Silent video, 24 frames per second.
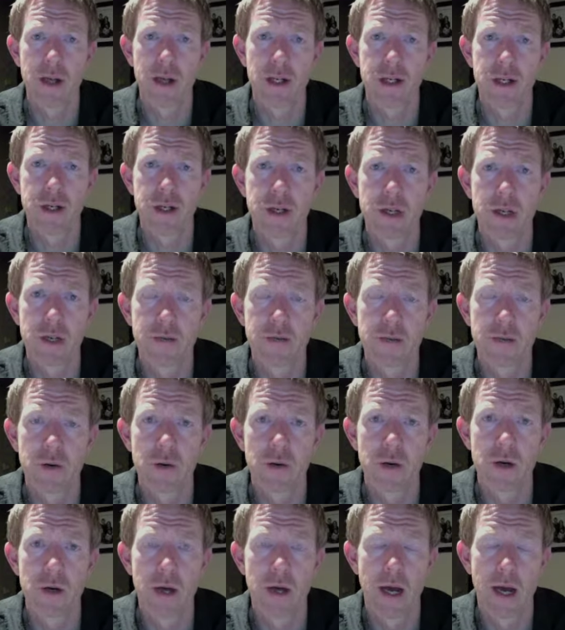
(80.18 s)
you're shooting
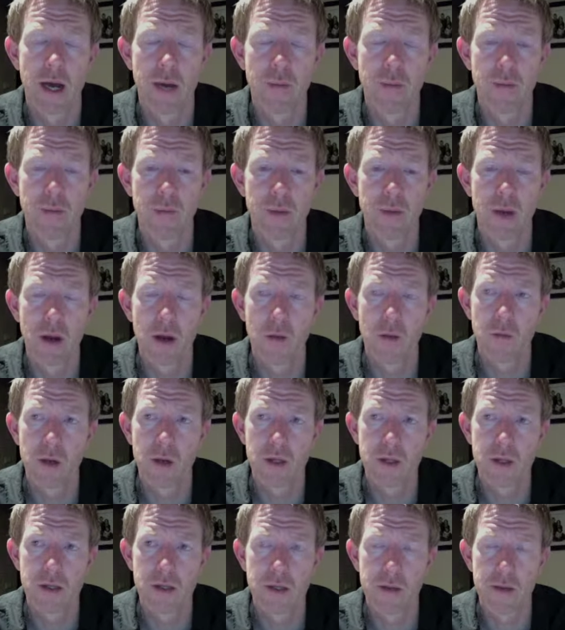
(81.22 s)
for. You don't
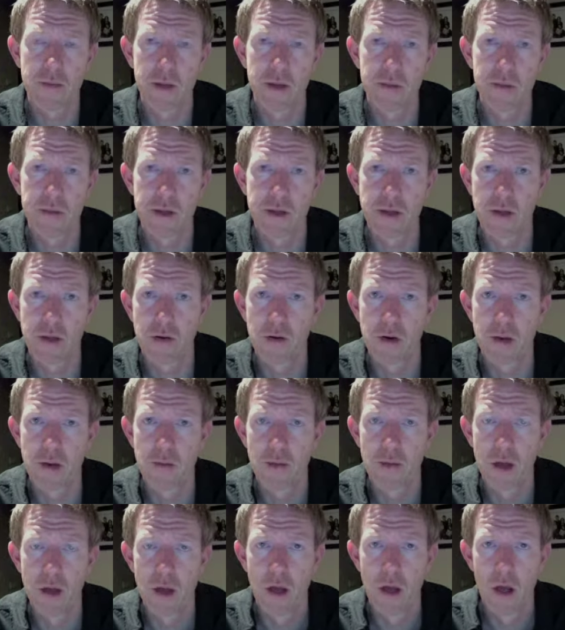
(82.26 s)
want some people in the group
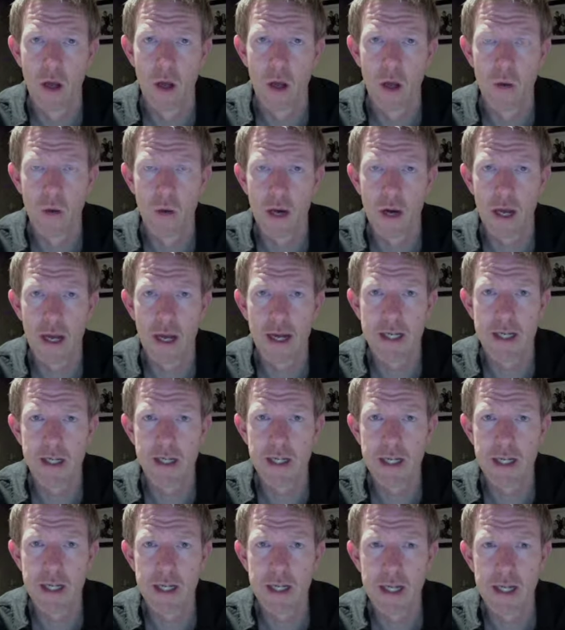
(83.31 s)
who want a
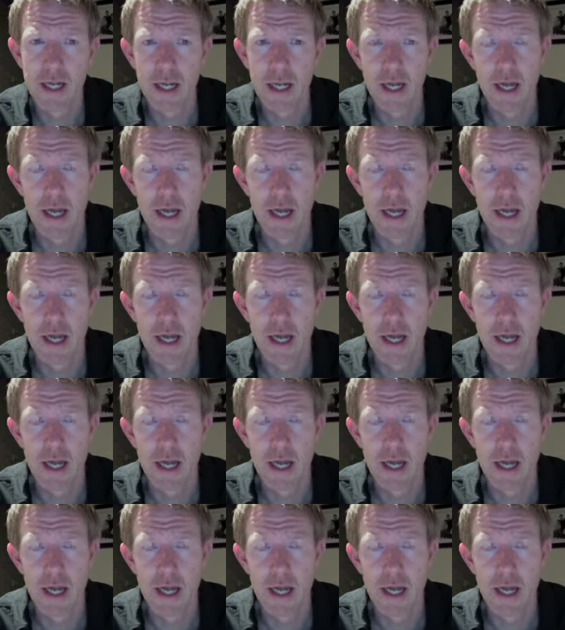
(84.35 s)
HD